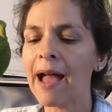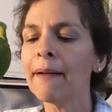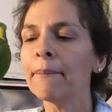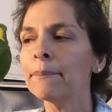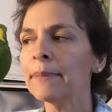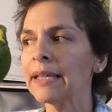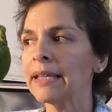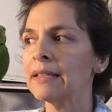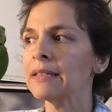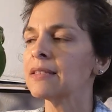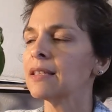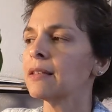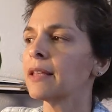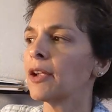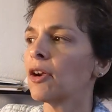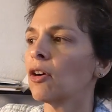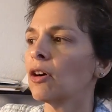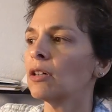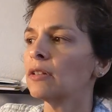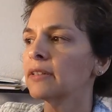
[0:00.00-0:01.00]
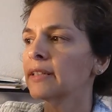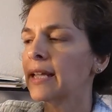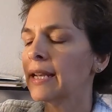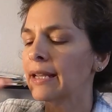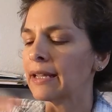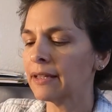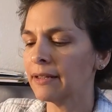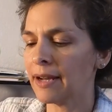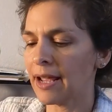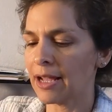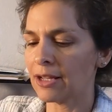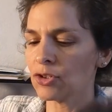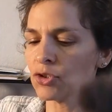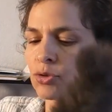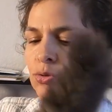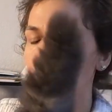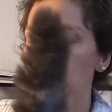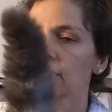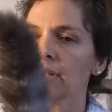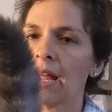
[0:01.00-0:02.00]
That means that they aren't getting a
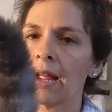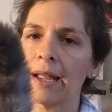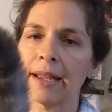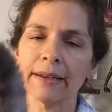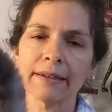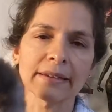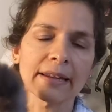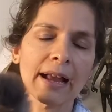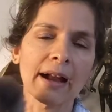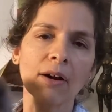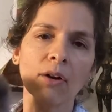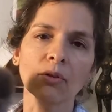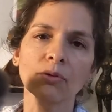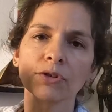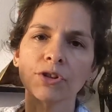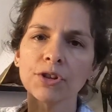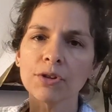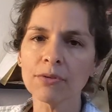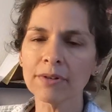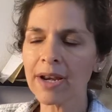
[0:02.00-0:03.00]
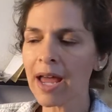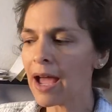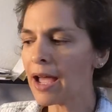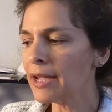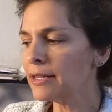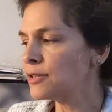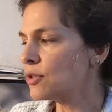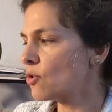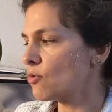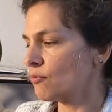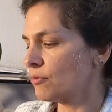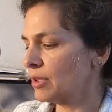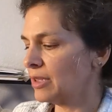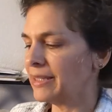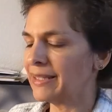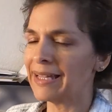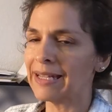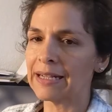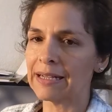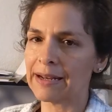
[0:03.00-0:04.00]
natural diet. Now, you and I
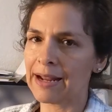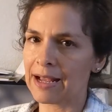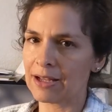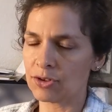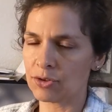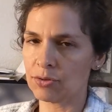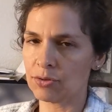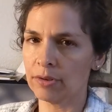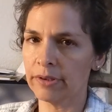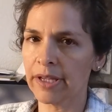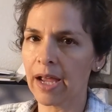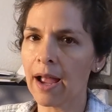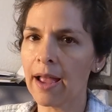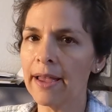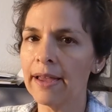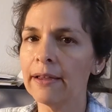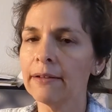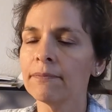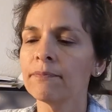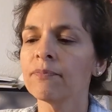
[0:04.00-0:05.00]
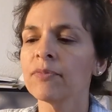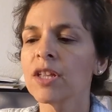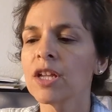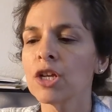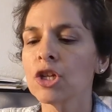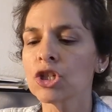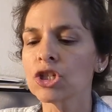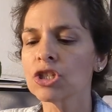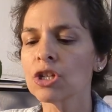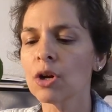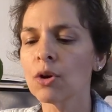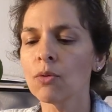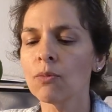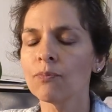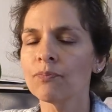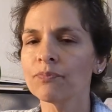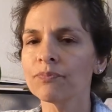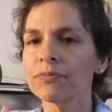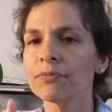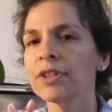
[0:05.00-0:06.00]
don't really get a natural diet.
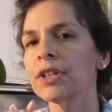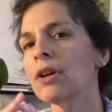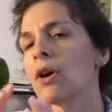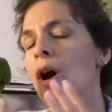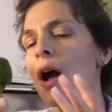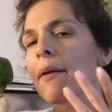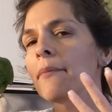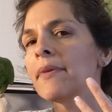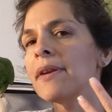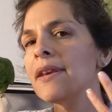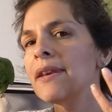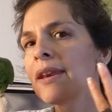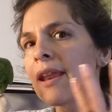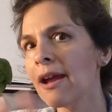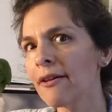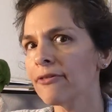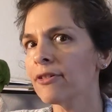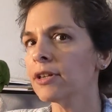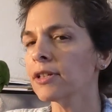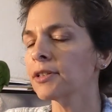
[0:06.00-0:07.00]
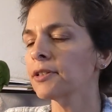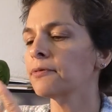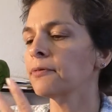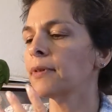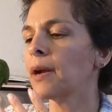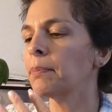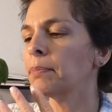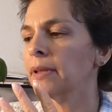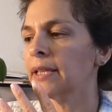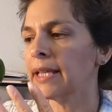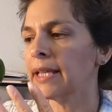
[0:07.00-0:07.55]
So, you know, I'm never going to